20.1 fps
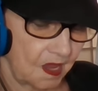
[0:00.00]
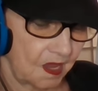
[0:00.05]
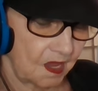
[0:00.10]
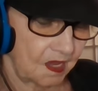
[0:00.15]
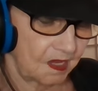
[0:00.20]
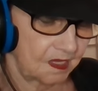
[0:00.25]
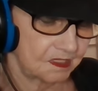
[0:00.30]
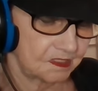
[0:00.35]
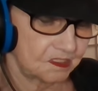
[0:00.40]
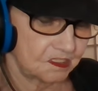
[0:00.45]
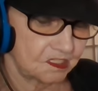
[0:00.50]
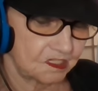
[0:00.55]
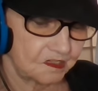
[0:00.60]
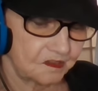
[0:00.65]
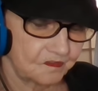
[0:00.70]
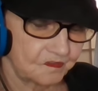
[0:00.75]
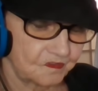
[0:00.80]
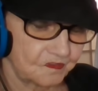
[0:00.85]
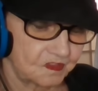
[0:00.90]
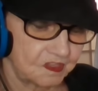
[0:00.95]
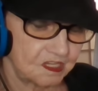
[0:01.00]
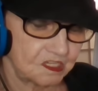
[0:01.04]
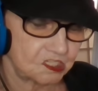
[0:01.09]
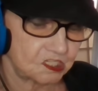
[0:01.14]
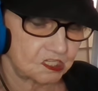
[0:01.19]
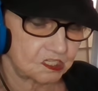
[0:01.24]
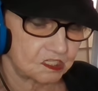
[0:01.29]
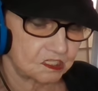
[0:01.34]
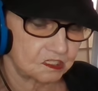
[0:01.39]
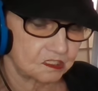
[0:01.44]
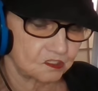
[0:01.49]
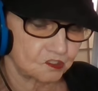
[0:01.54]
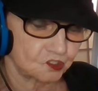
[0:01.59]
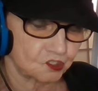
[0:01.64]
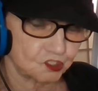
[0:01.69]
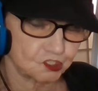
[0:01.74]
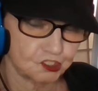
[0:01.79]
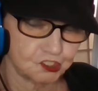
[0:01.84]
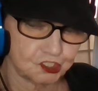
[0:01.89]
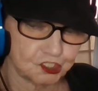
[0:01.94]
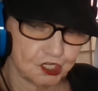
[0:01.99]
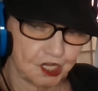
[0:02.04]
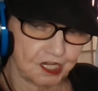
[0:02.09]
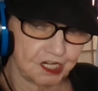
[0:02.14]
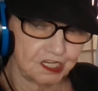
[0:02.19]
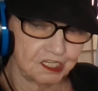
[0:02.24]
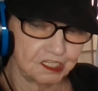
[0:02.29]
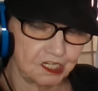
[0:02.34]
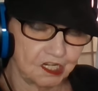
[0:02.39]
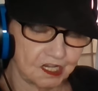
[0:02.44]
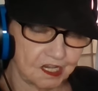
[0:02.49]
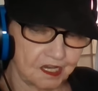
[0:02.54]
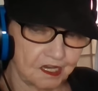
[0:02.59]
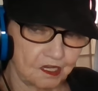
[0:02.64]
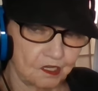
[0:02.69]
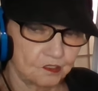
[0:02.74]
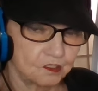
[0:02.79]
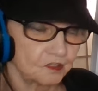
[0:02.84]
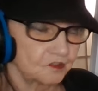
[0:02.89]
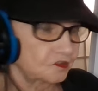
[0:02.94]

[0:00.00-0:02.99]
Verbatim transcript: And this shutting down